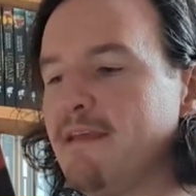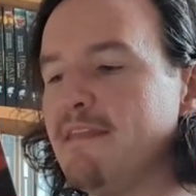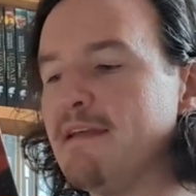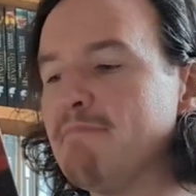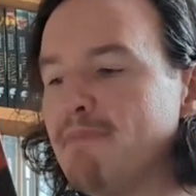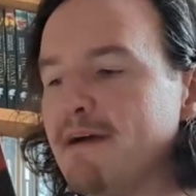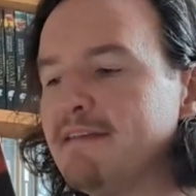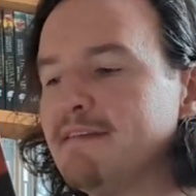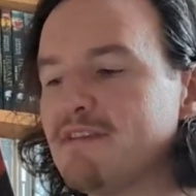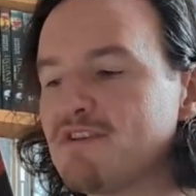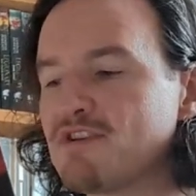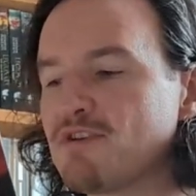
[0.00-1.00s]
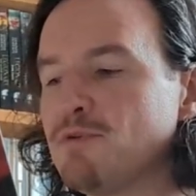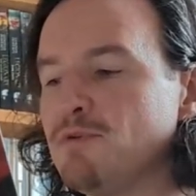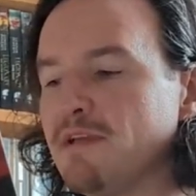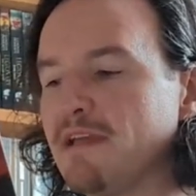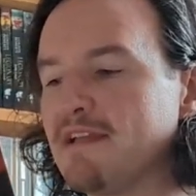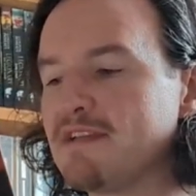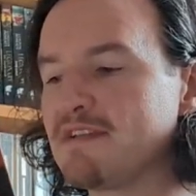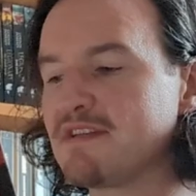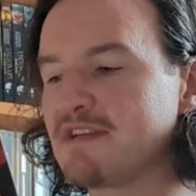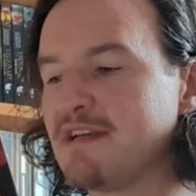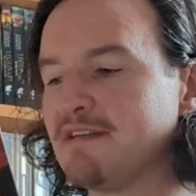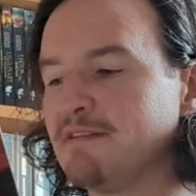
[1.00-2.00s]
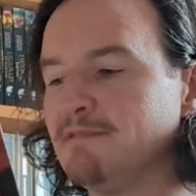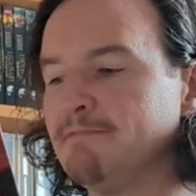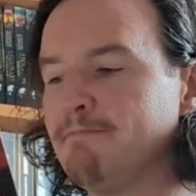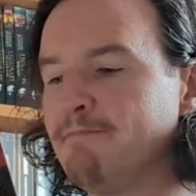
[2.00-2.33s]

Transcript: then batted a scroll against the saddle.